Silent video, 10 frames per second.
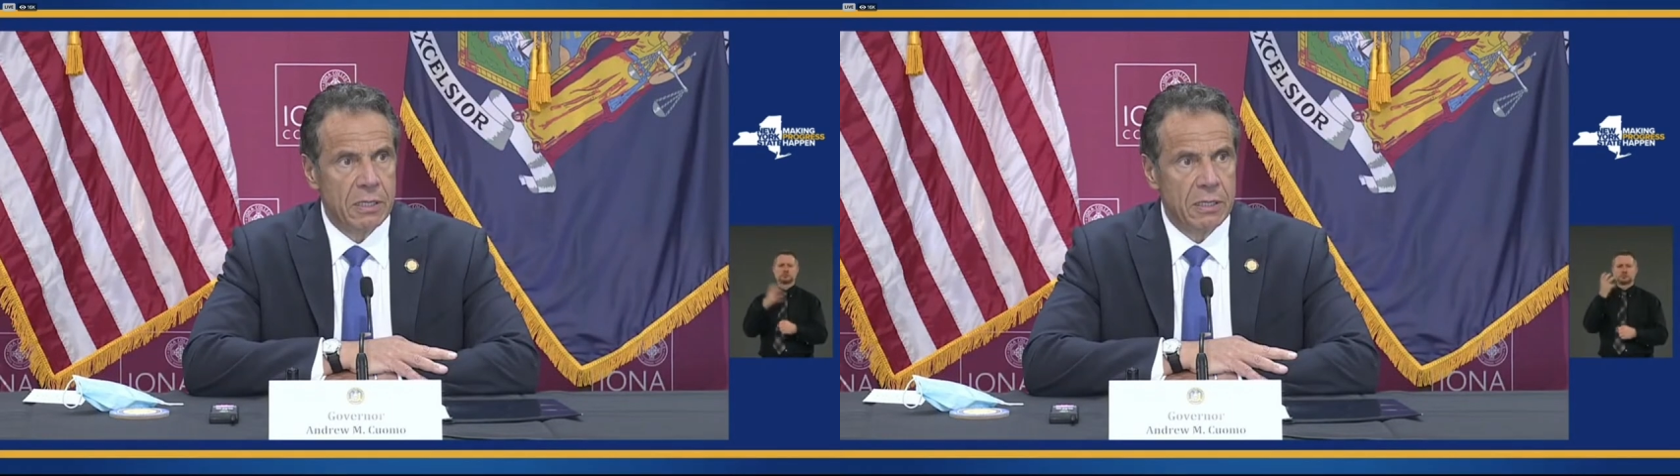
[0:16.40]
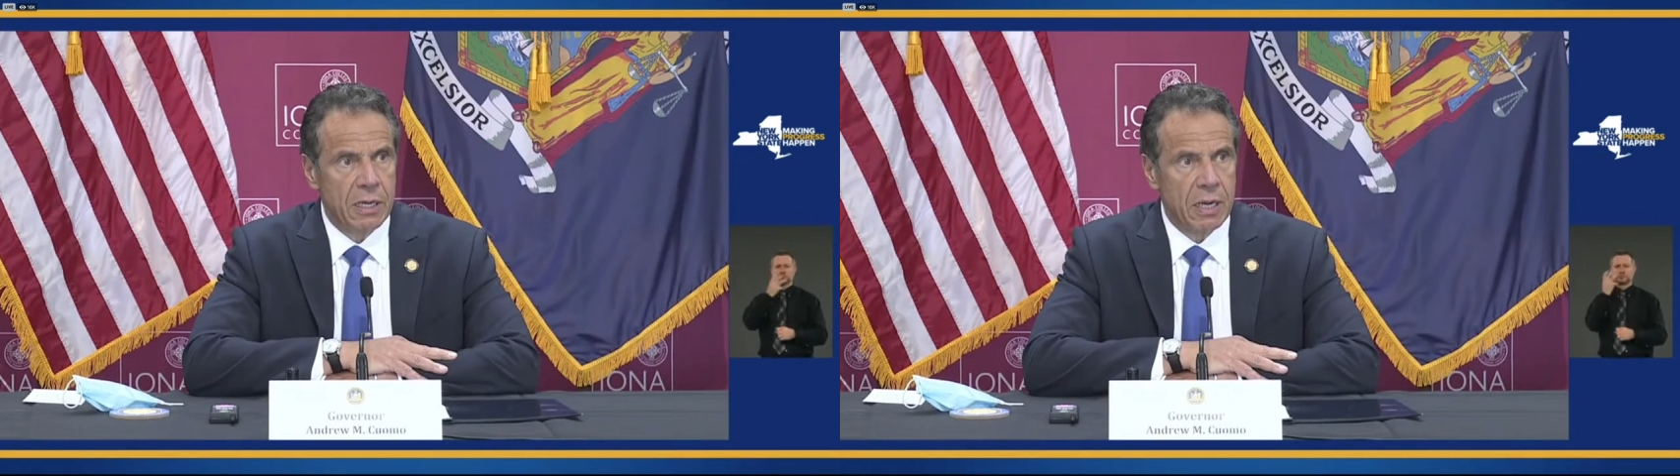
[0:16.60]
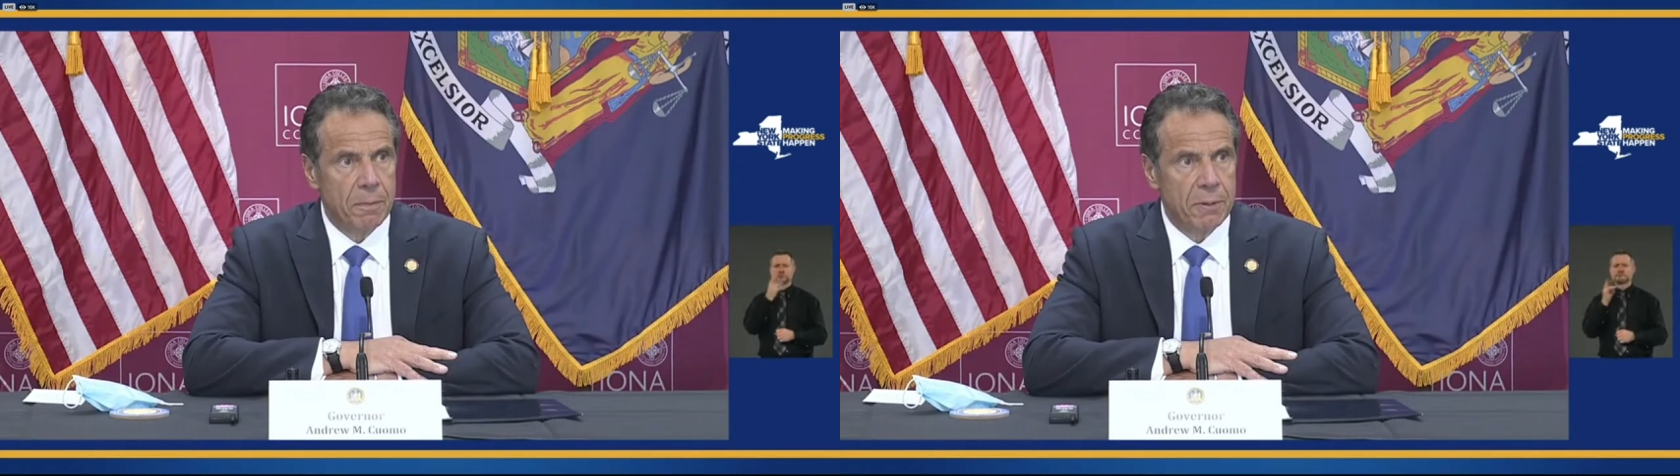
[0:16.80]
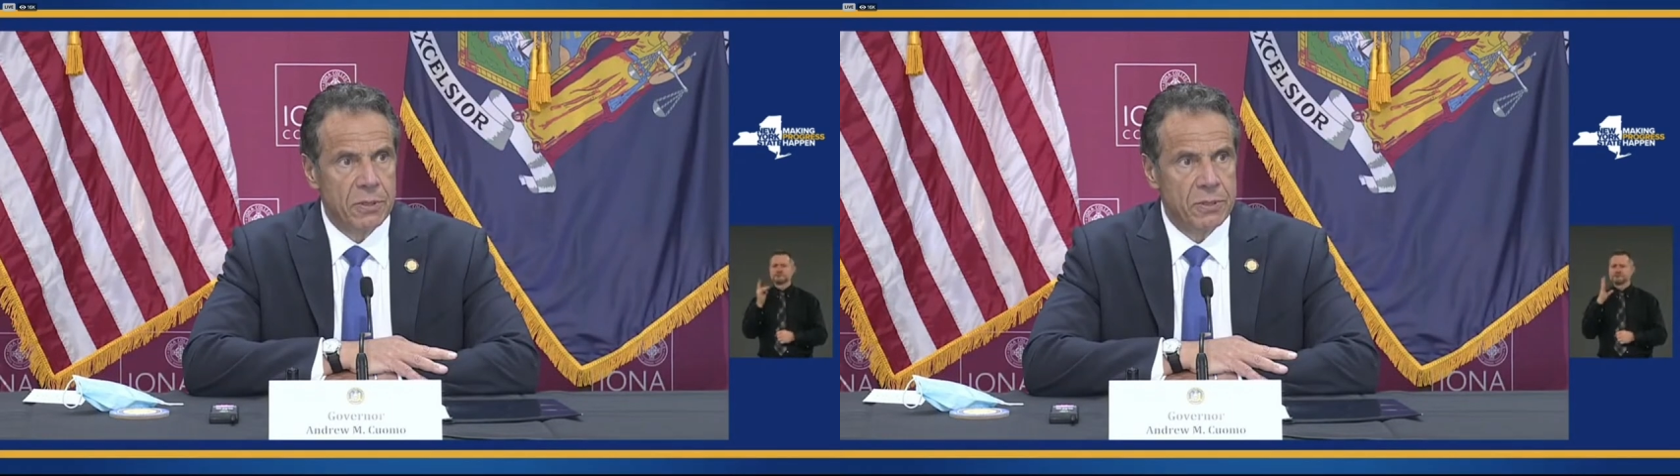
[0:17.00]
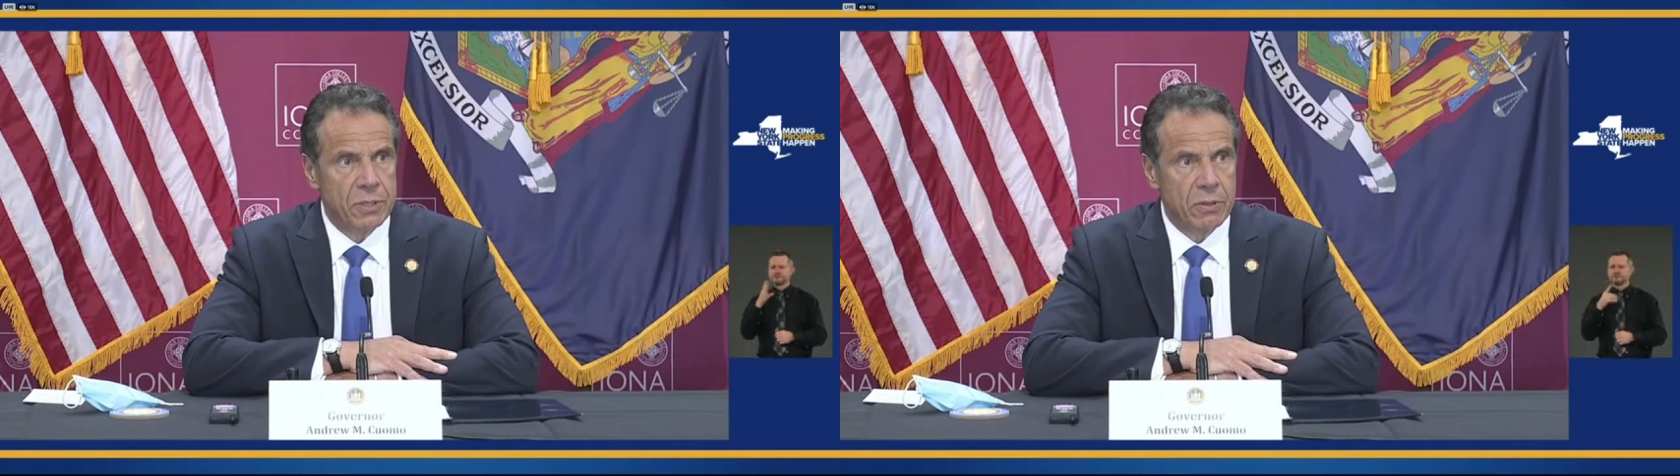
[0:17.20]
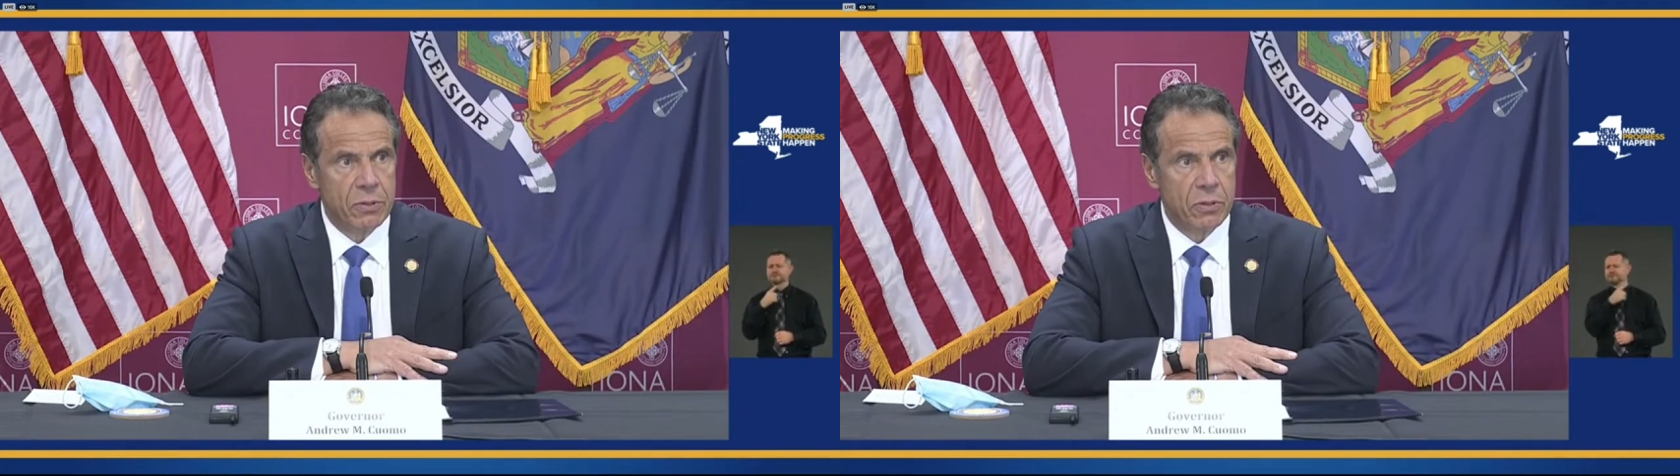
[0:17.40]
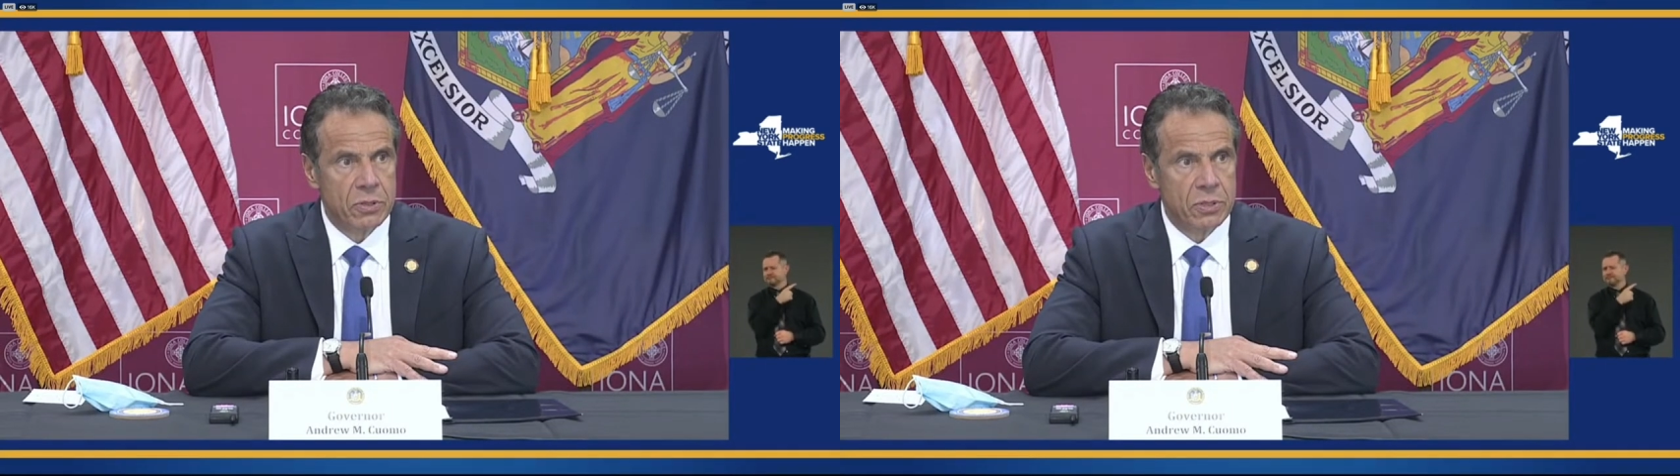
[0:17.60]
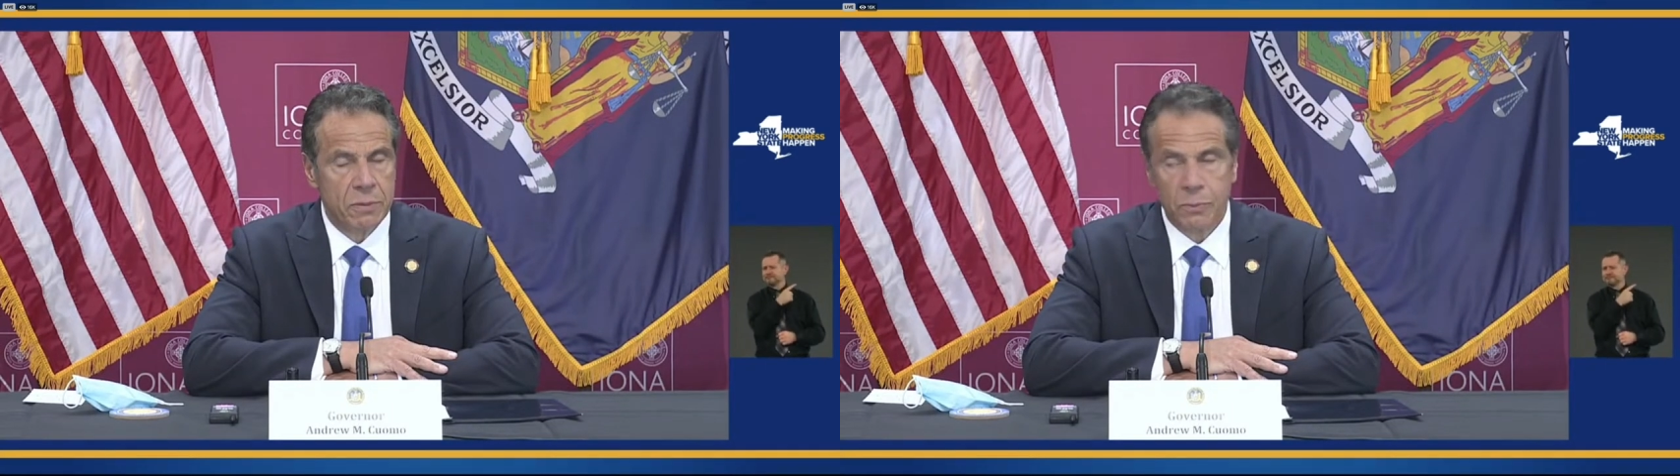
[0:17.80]
our personal
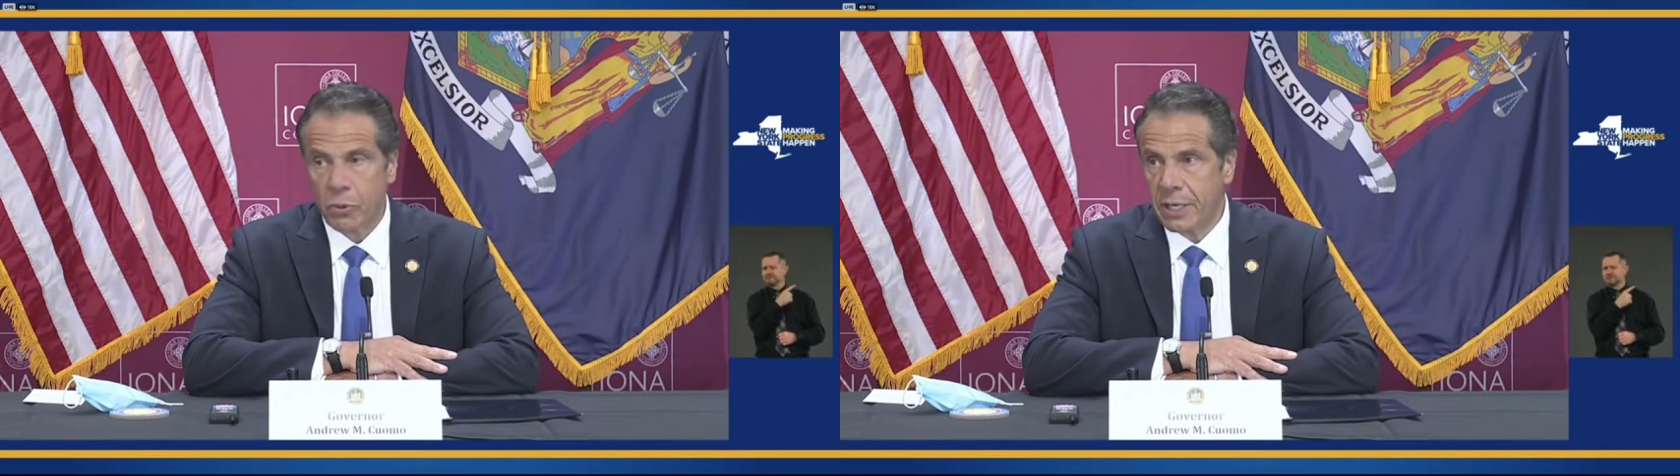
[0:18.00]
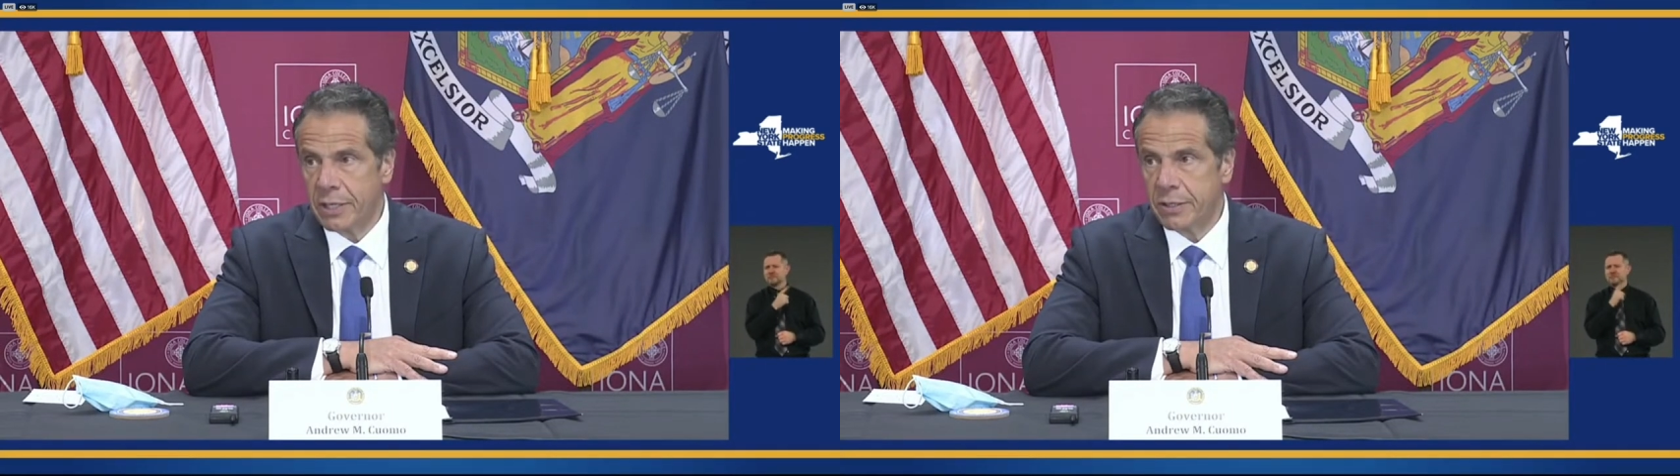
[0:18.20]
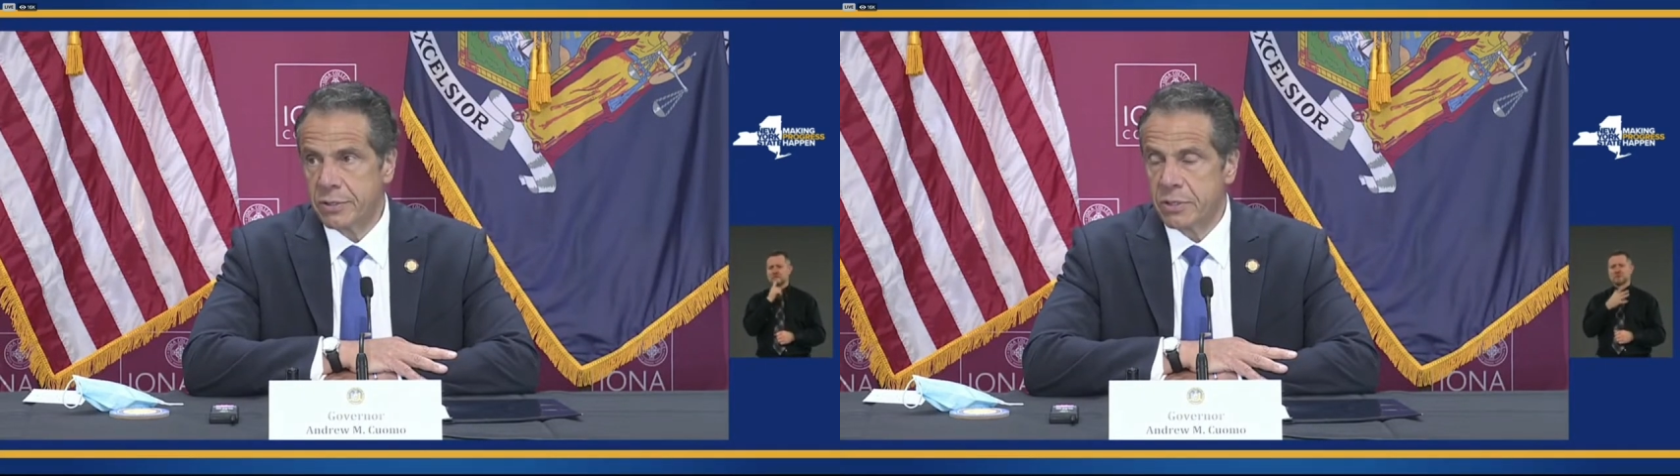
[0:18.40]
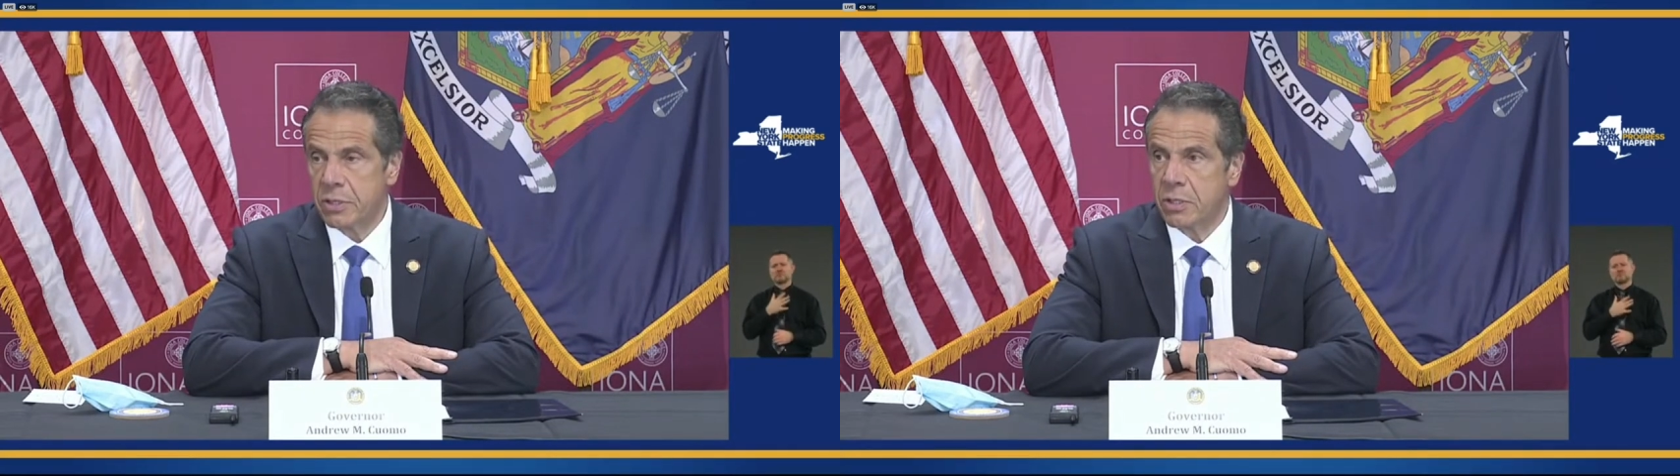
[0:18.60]
thoughts and prayers